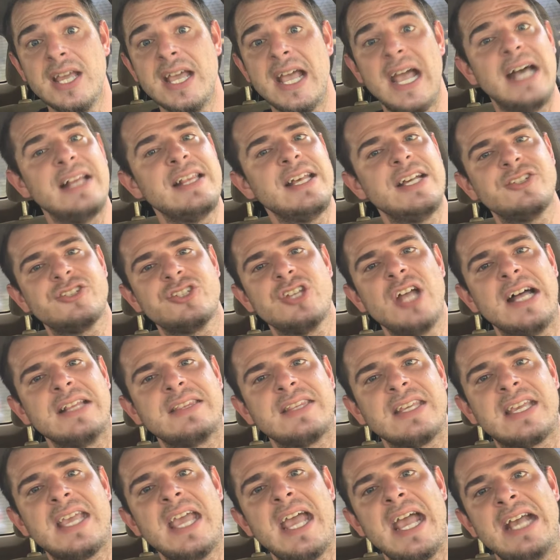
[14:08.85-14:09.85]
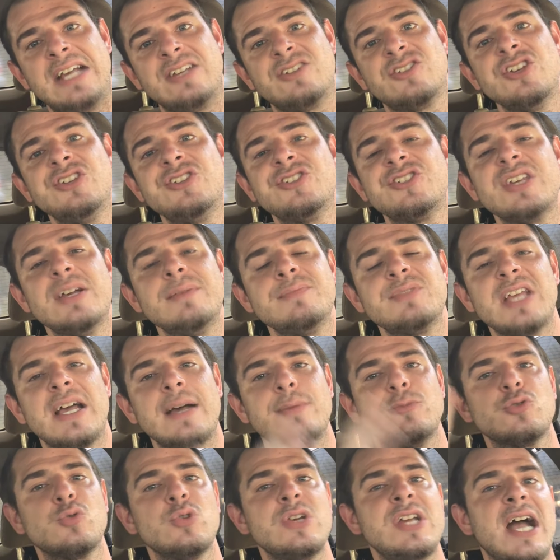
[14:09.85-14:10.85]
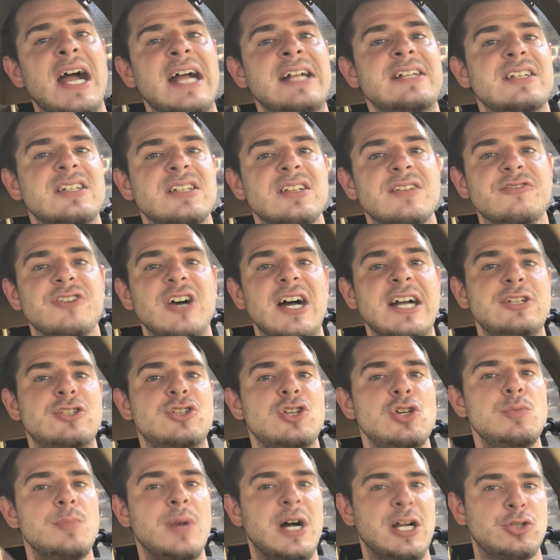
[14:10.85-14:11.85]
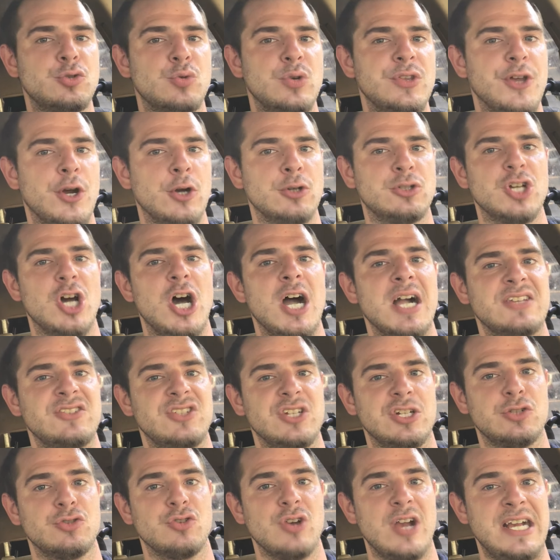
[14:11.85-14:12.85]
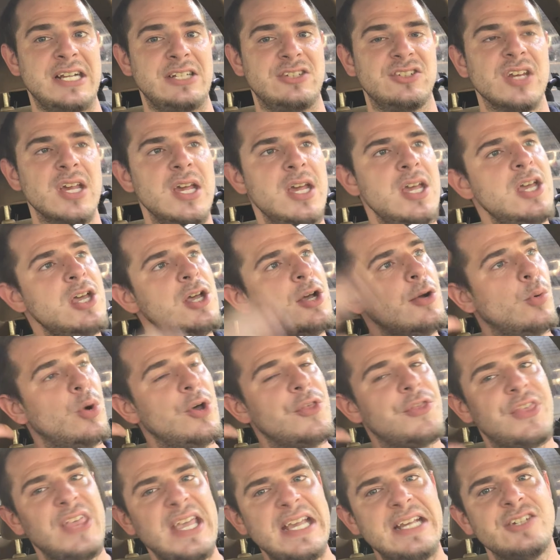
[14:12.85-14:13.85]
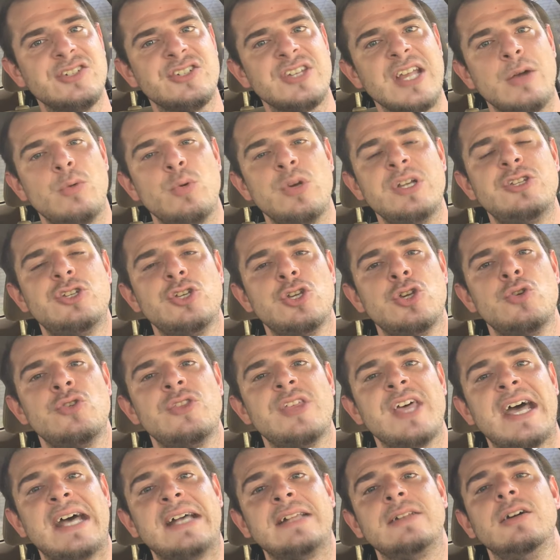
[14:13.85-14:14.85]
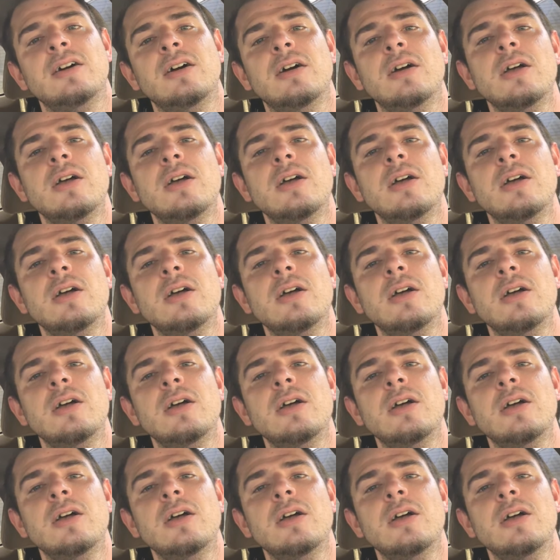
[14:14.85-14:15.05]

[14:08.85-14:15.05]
And that's not the case. And sometimes we identify too much with our toxic traits, with things that we do that